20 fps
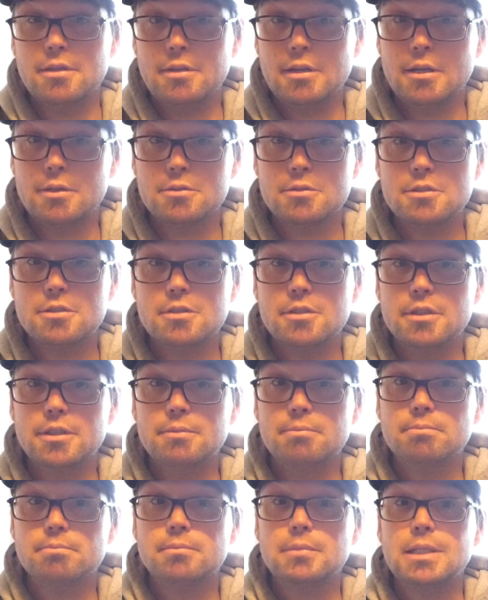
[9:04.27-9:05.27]

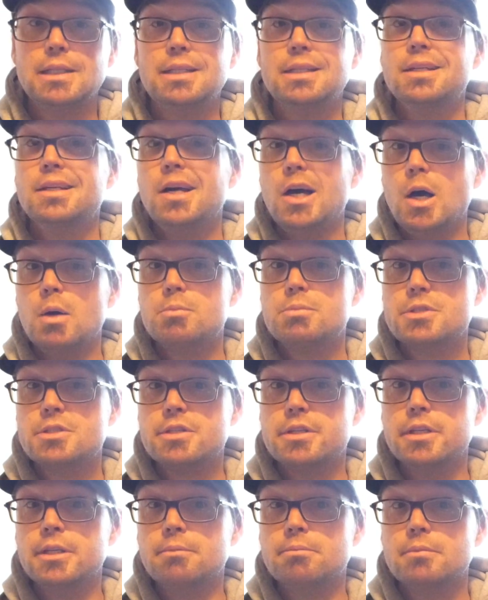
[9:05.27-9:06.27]
downstream,
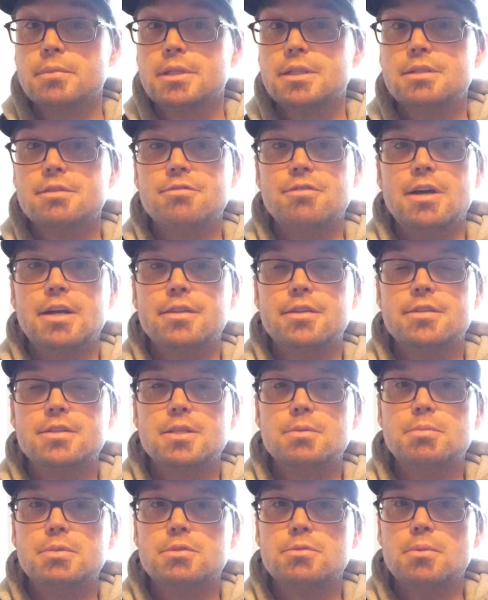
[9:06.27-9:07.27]
upstream to find the
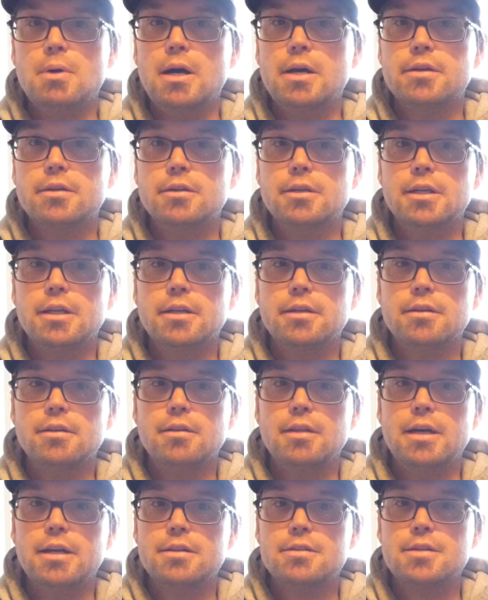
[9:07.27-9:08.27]
deepest water. And a
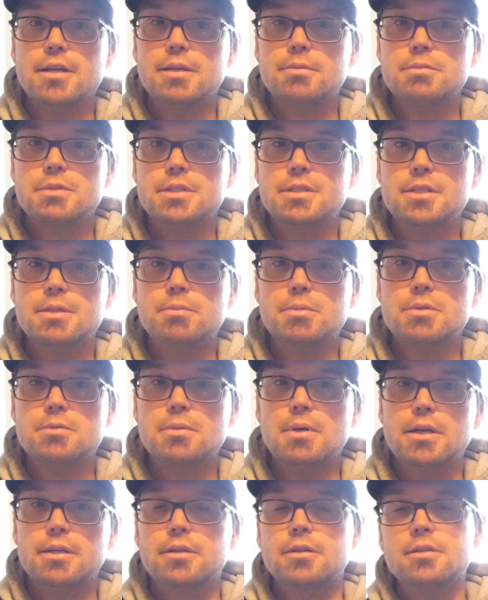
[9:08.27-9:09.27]
lot of times the deepest
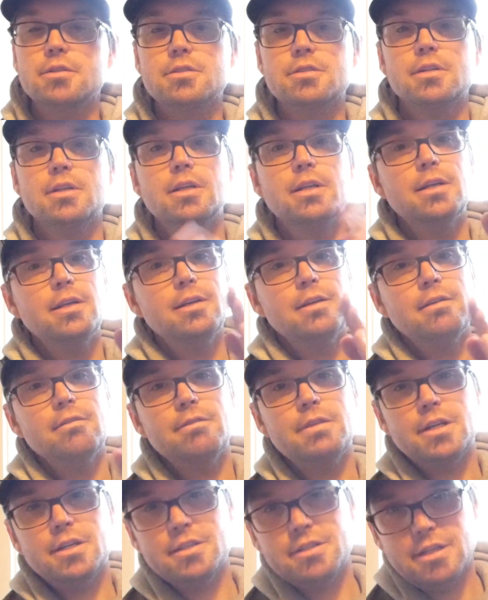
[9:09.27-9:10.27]
water is
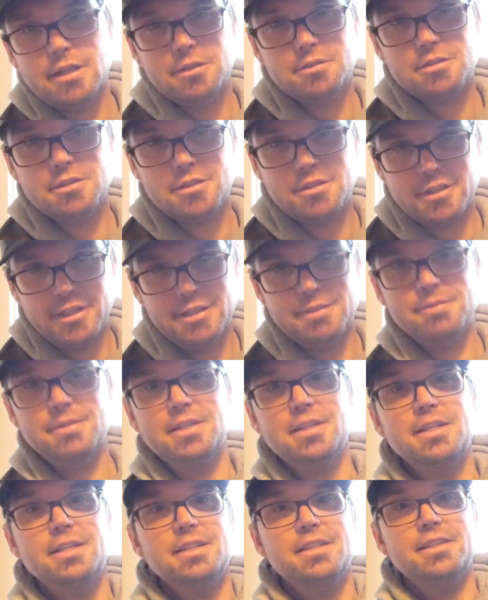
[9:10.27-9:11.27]
very downstream,
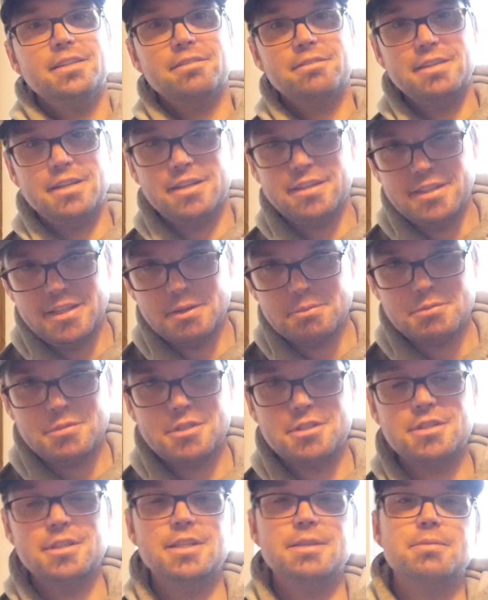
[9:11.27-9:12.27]
very
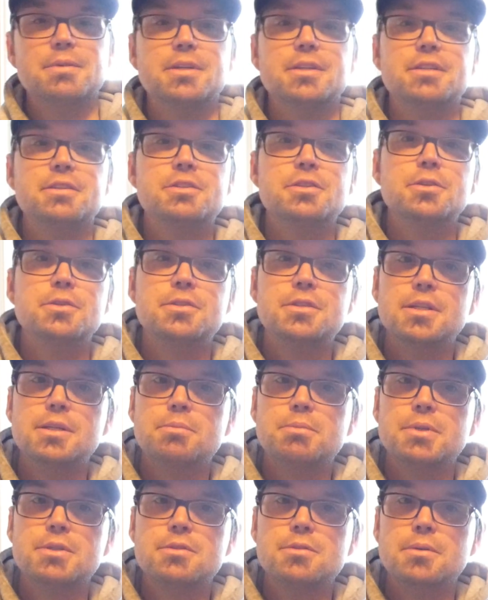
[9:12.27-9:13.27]
upstream are the two
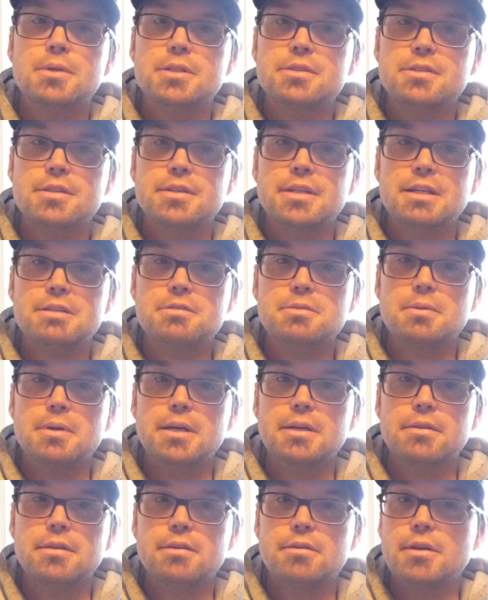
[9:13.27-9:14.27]
deepest ones, and that's
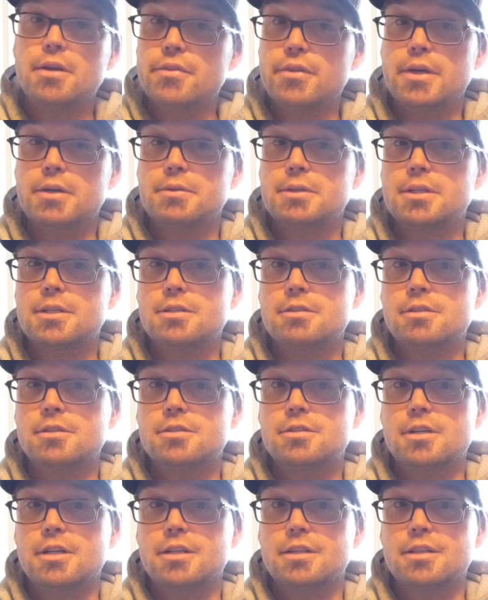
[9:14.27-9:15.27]
why they run that way, because they're
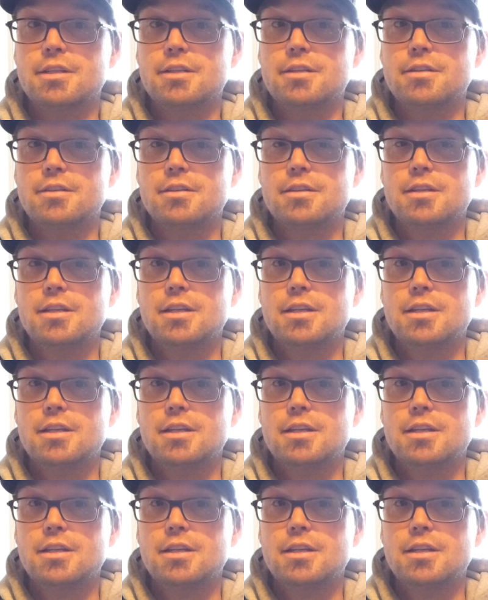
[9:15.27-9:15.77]
trying to get